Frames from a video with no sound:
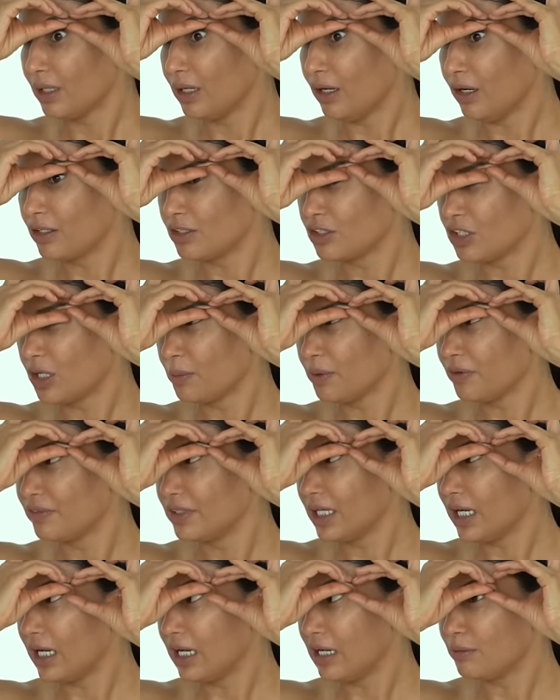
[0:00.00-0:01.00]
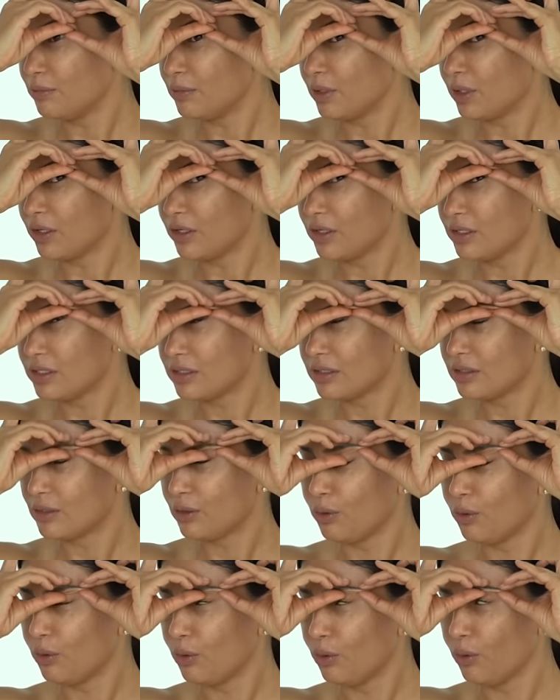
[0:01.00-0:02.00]
on top of the eyebrows,
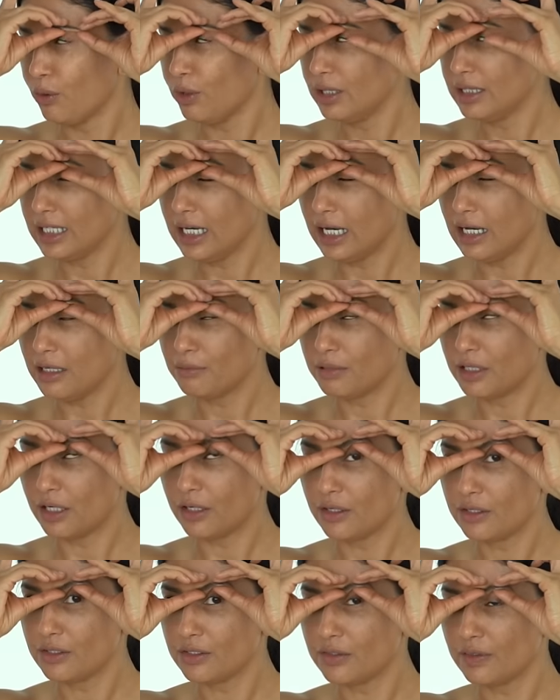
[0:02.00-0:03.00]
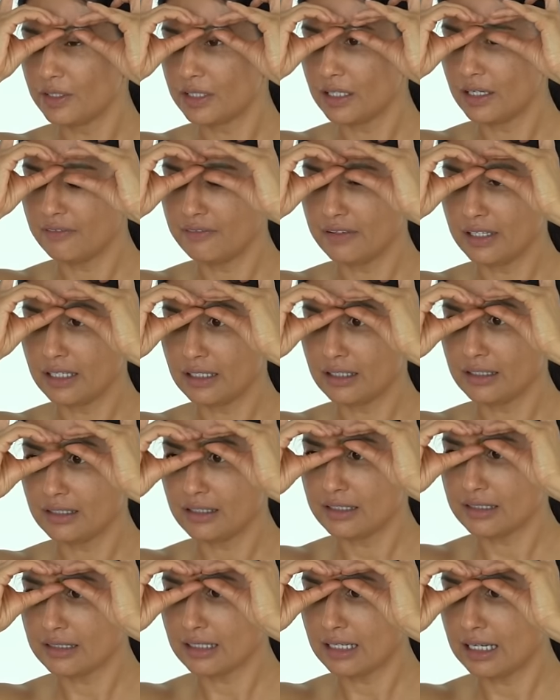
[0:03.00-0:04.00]
hold the eyebrows with our
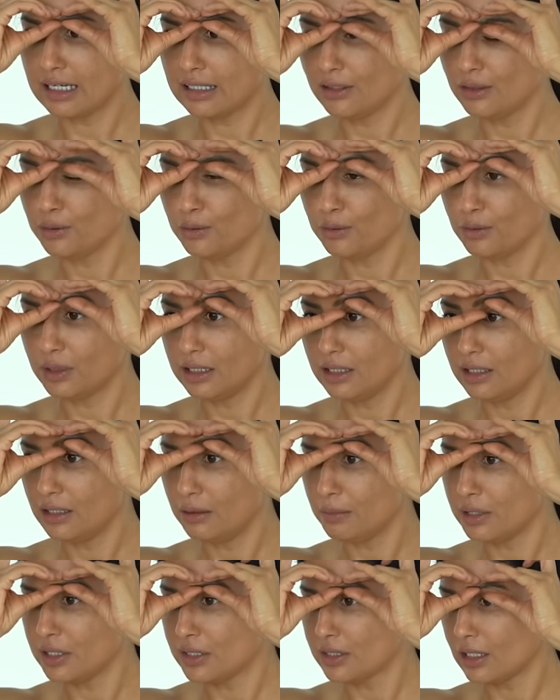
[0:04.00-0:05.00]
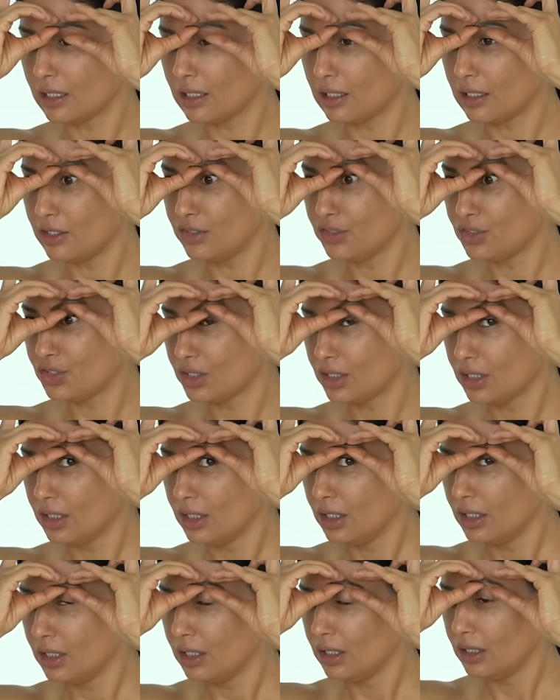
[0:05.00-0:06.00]
fingers, and do a little massage
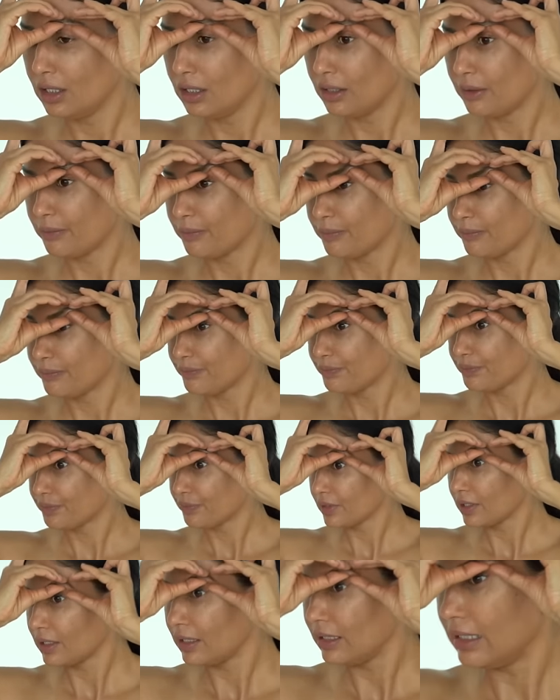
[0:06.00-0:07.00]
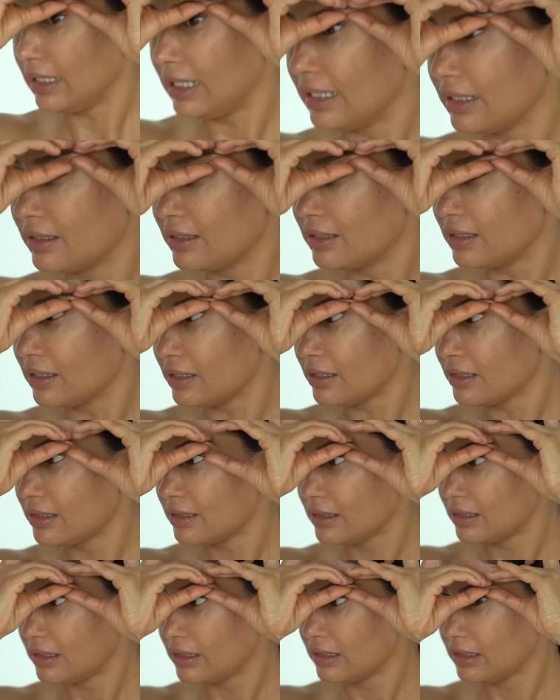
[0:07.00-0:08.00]
like
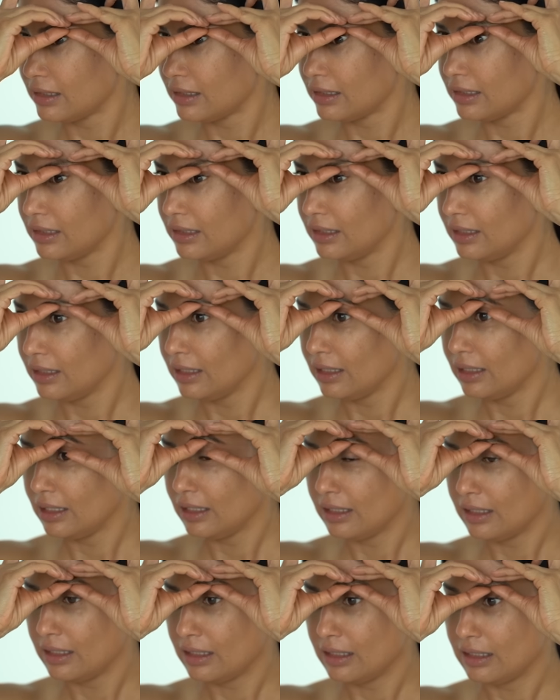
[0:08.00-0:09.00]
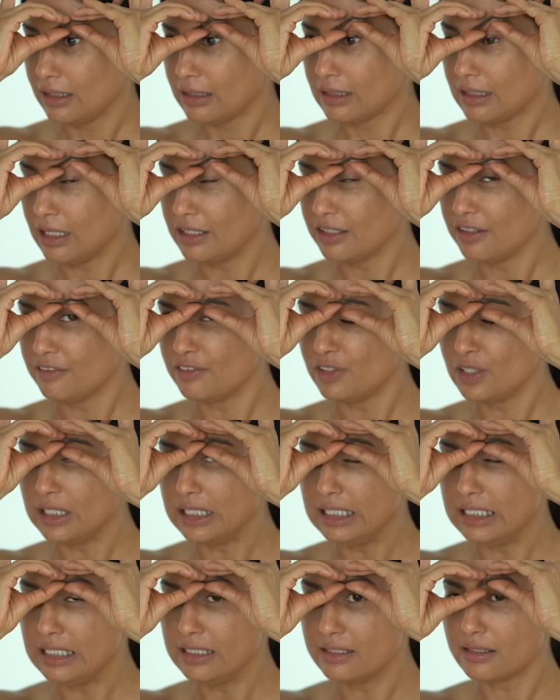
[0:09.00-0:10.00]
this. Kind of
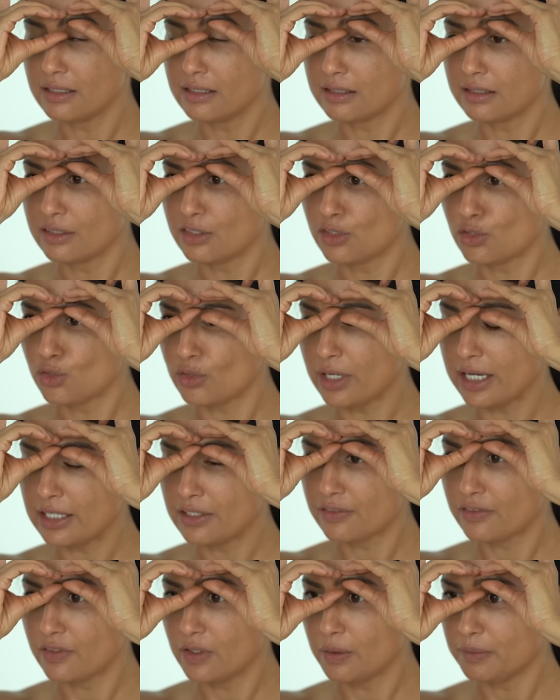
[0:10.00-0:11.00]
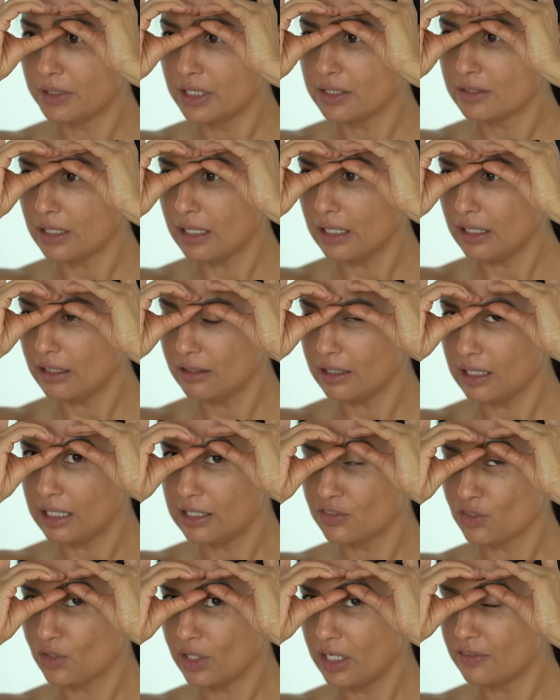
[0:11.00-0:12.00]
releases the stress from this area.
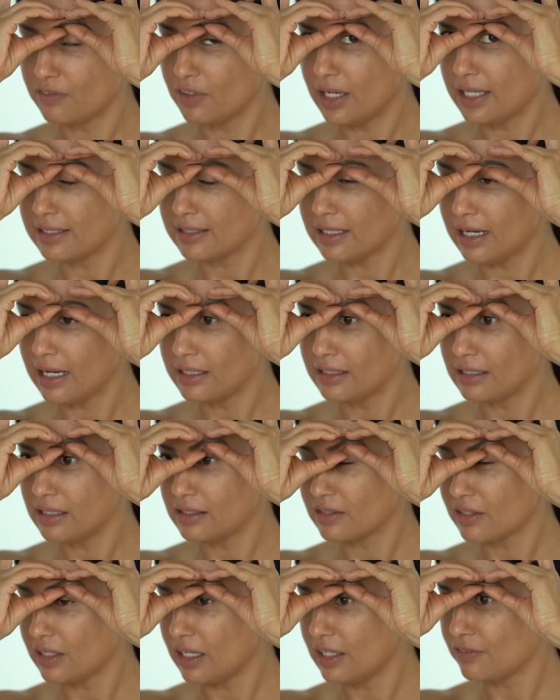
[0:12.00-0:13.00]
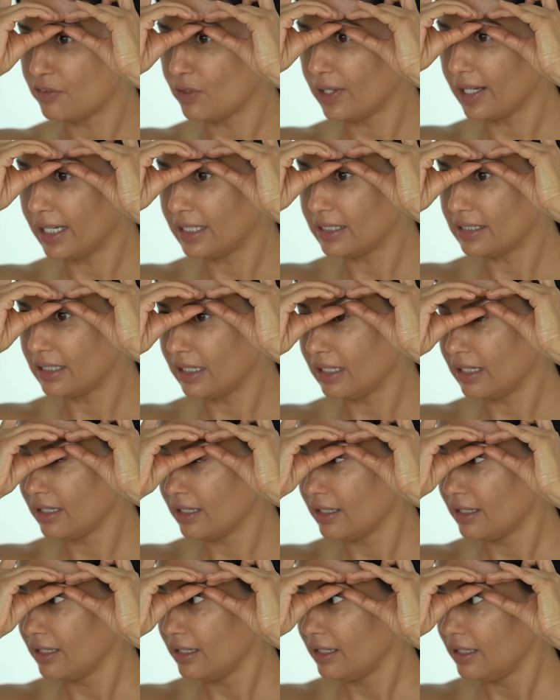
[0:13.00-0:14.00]
It's great for anxiety, it's great for headache,